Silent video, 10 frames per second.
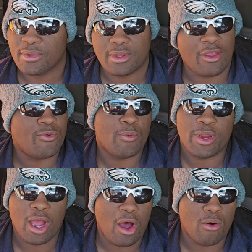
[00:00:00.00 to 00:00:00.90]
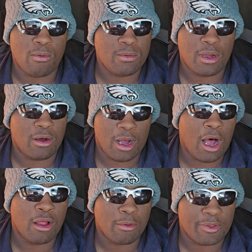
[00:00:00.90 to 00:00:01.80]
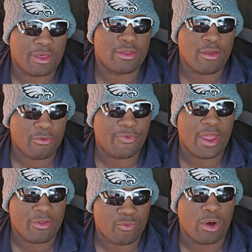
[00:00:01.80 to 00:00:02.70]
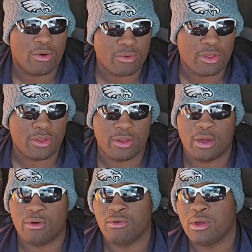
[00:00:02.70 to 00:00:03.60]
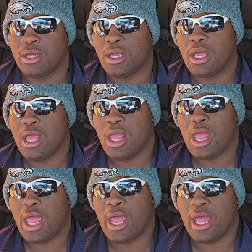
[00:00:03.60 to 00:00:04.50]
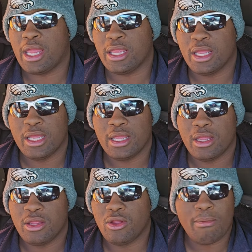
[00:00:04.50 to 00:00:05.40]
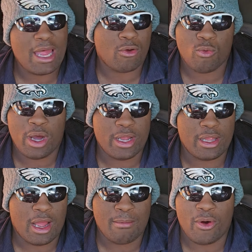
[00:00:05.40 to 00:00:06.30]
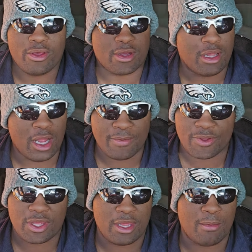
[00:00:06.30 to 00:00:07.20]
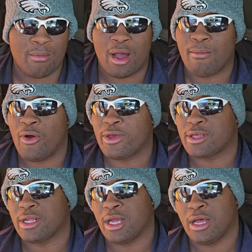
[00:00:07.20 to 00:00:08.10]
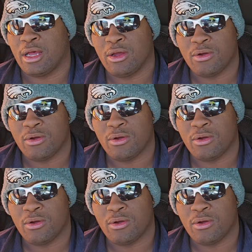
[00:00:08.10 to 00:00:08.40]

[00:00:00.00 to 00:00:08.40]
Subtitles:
That's what we all of us as Eagle fans want, you know. And no matter what, I'm always going to love this team. I'm always going to